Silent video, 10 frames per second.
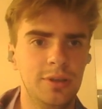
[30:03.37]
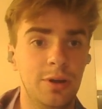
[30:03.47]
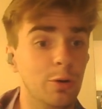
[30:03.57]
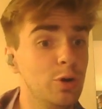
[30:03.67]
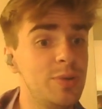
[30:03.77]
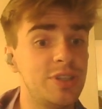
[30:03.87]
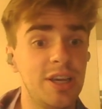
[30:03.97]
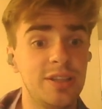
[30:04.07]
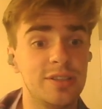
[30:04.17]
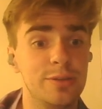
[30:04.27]
Rook
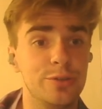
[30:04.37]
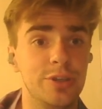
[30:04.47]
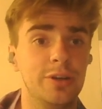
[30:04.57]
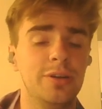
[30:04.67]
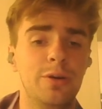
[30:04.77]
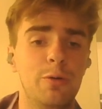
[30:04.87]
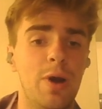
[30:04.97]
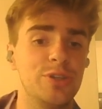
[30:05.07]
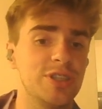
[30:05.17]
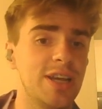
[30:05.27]
b8 is losing.
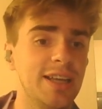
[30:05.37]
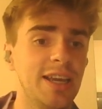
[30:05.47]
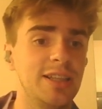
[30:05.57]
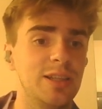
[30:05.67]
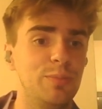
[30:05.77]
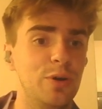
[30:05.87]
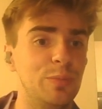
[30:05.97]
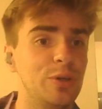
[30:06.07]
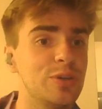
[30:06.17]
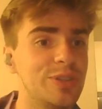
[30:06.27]
Wow, just attacking the pawn
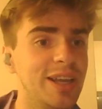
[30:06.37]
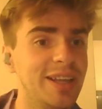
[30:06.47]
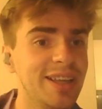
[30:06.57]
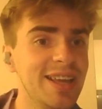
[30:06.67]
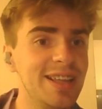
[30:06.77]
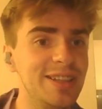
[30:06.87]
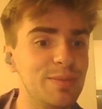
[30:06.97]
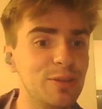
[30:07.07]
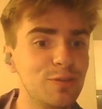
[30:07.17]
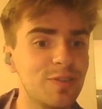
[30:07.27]
because the
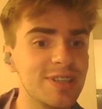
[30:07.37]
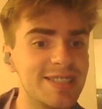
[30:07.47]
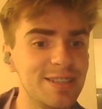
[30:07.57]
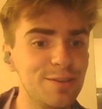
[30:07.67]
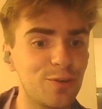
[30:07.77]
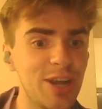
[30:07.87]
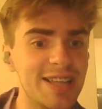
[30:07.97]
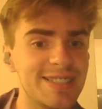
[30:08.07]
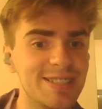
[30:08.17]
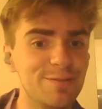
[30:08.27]
maneuver is c3
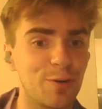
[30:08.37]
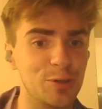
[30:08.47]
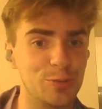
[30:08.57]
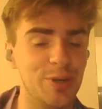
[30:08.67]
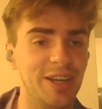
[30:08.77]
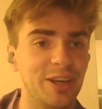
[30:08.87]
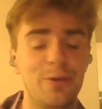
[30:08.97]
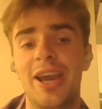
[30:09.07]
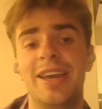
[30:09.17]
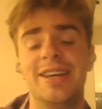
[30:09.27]
and c4 is winning.
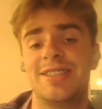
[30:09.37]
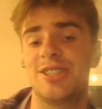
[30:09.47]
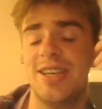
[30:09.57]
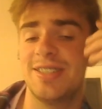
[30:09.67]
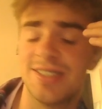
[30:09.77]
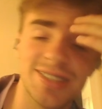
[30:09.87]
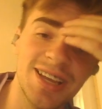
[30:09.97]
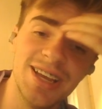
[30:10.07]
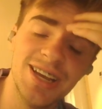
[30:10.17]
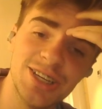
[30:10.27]
Okay, yes, chess is
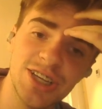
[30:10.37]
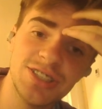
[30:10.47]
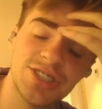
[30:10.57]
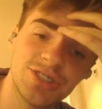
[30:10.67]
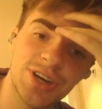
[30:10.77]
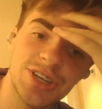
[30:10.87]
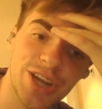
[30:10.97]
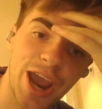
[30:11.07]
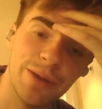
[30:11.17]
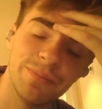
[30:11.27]
strange
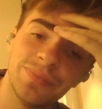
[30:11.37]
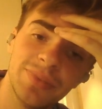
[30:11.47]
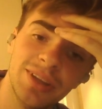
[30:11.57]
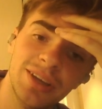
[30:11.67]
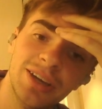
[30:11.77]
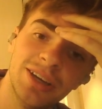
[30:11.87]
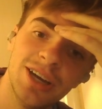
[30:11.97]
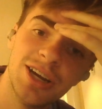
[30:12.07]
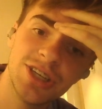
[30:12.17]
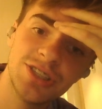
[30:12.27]
game.
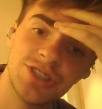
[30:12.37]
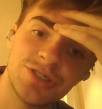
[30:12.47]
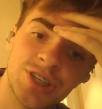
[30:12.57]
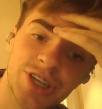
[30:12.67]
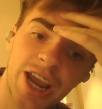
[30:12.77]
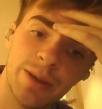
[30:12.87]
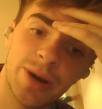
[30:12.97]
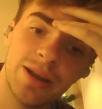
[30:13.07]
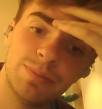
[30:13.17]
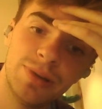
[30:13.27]
Chess is strange game.
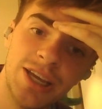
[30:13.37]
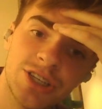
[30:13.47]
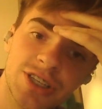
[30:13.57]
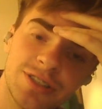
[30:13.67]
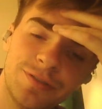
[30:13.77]
I am playing chess